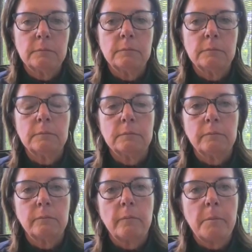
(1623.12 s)

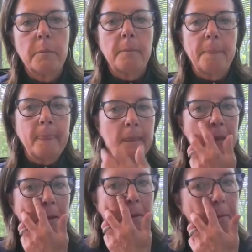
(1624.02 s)

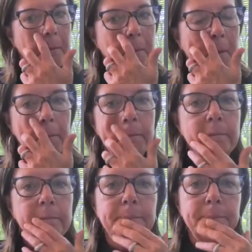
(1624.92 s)

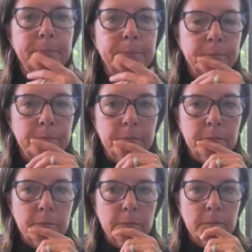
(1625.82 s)

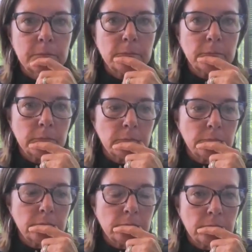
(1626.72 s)

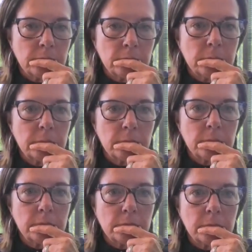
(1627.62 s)

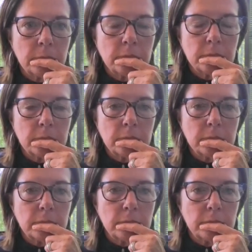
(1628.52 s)

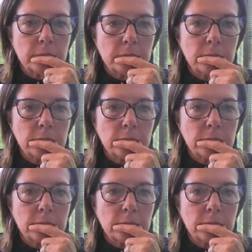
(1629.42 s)
(not speaking)